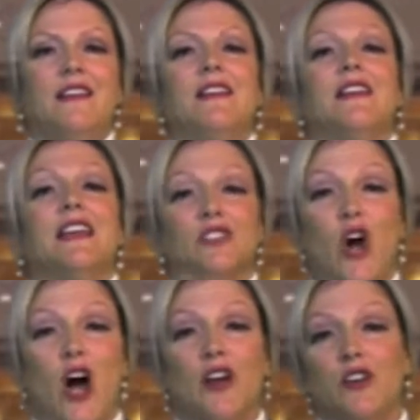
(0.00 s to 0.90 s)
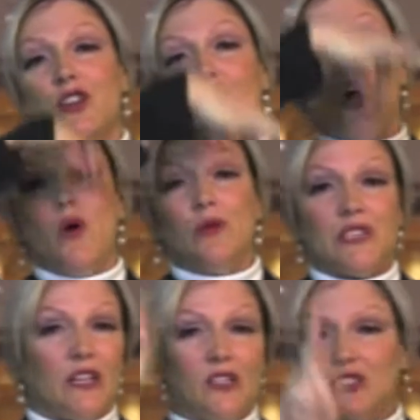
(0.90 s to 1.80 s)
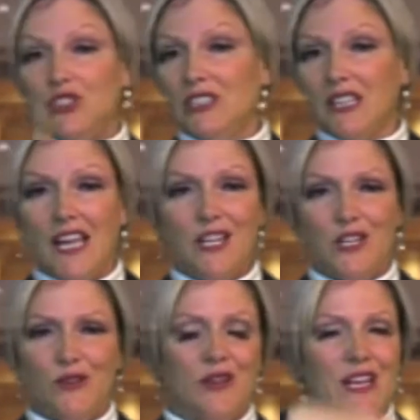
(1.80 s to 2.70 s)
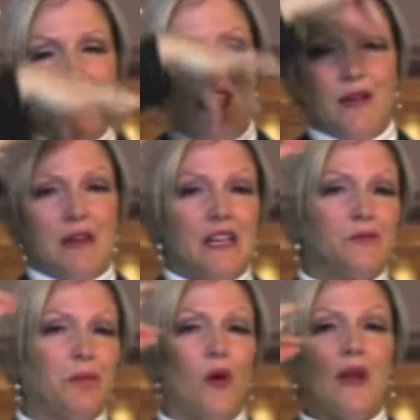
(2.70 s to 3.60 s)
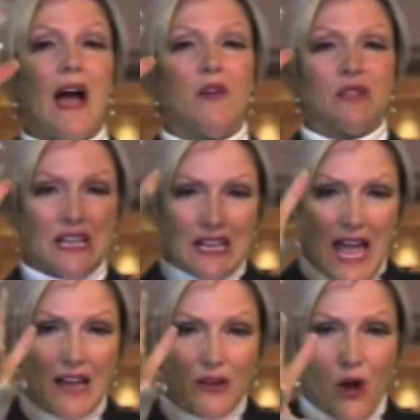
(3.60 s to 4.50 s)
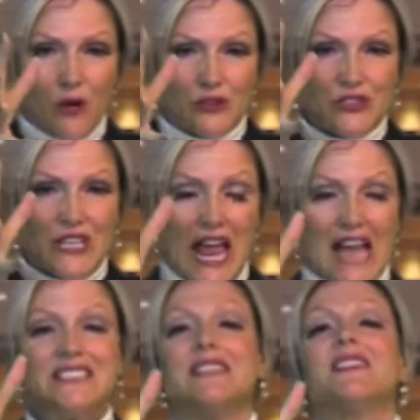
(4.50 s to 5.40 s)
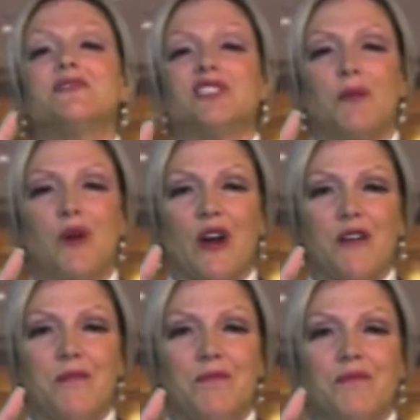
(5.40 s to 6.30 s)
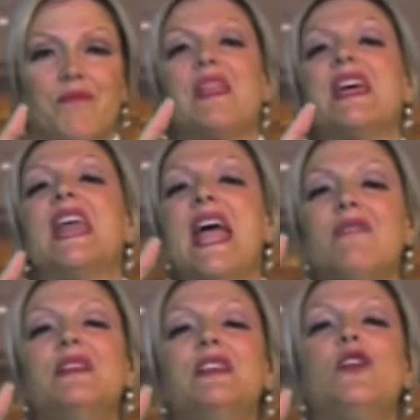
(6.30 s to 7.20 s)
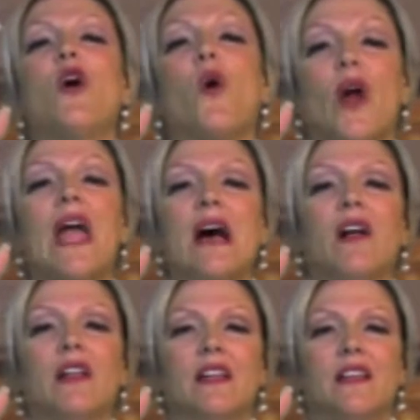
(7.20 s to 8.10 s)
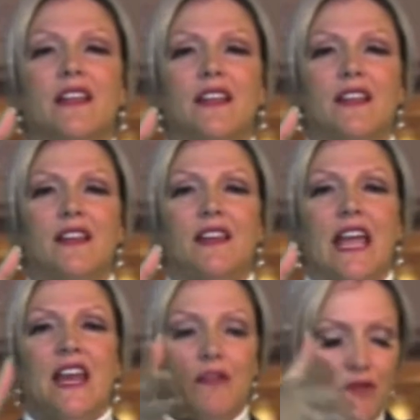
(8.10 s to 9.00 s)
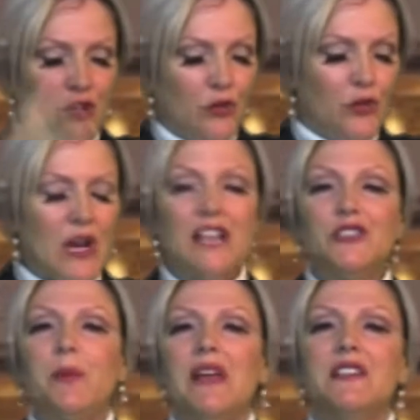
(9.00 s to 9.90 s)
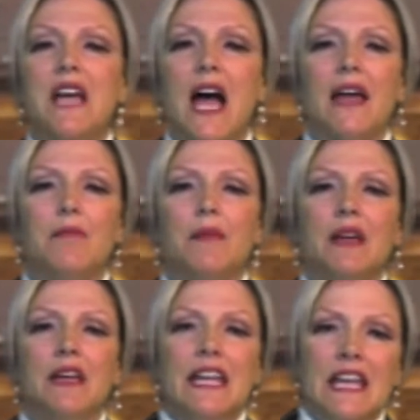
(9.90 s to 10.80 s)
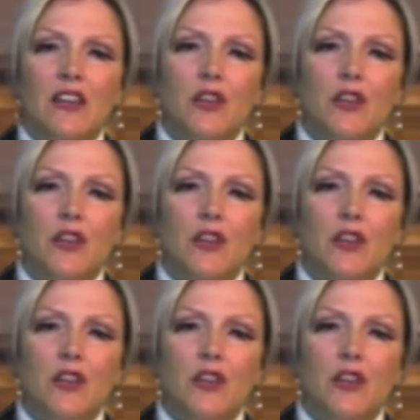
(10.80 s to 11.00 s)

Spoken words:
is gone. The ghost that looks just like you is pulled out, and that ghost has to live somewhere, in heaven or hell. And if you do not spend time in the